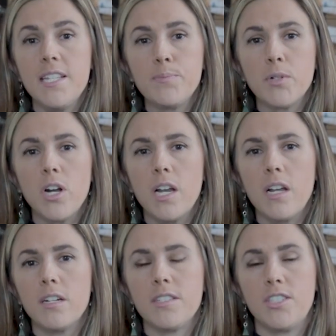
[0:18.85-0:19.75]
These
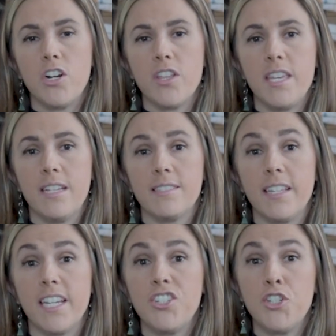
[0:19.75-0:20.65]
products are things
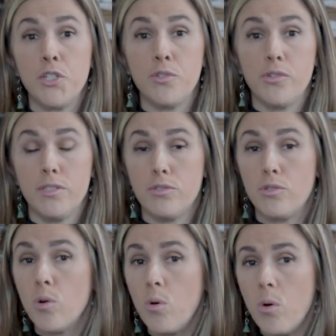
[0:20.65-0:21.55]
like
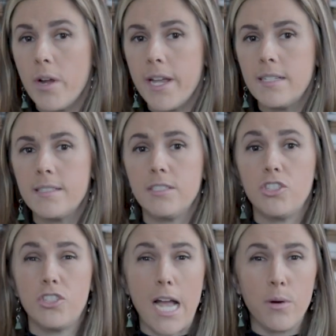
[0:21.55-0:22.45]
children's toys,
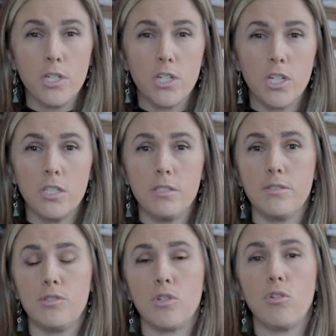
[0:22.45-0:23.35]
shower
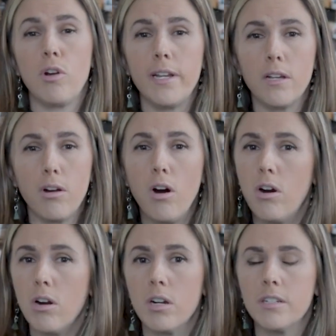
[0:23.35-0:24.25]
curtains, credit
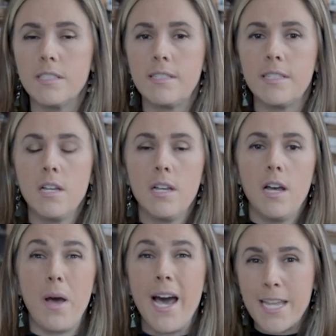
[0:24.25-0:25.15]
cards,
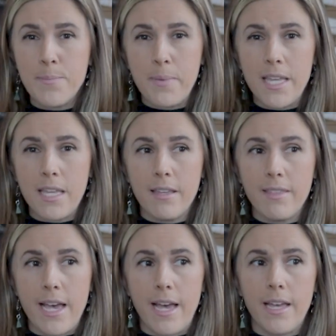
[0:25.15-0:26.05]

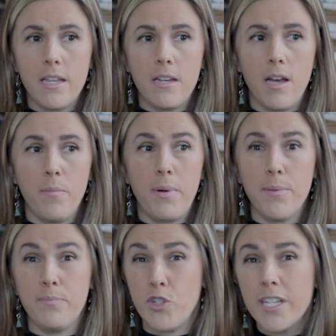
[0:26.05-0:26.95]
piping that
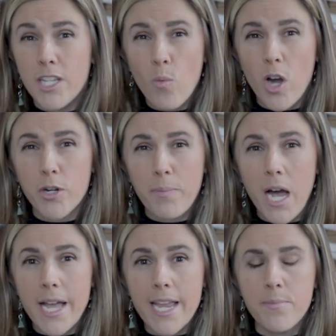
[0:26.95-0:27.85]
drinking water
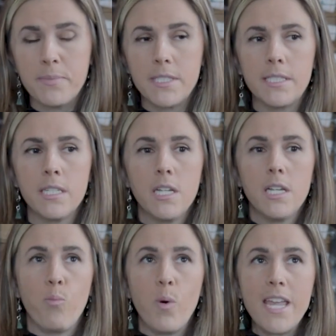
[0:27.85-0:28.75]
pipes.
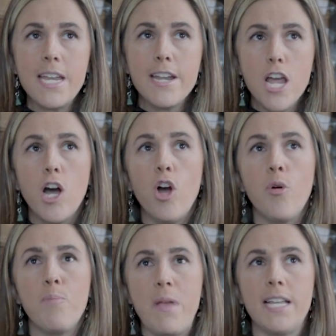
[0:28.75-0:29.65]
We
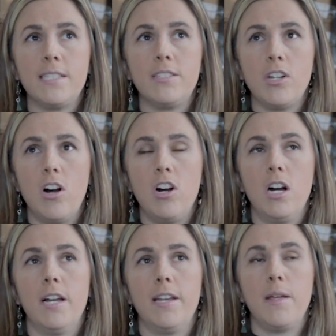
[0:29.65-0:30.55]
know based
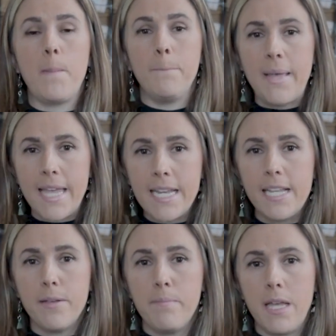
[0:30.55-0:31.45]
on
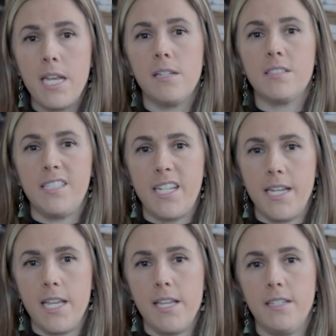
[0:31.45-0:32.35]
many, many
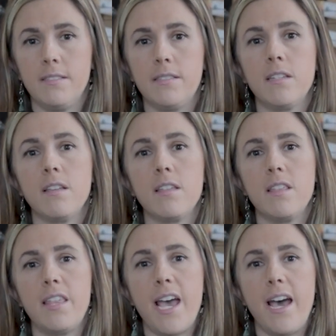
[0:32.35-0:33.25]
studies
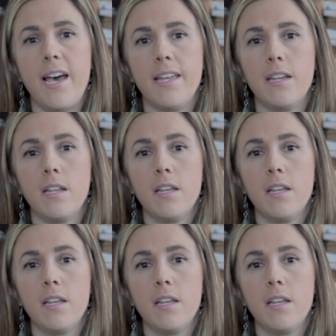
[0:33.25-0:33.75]
that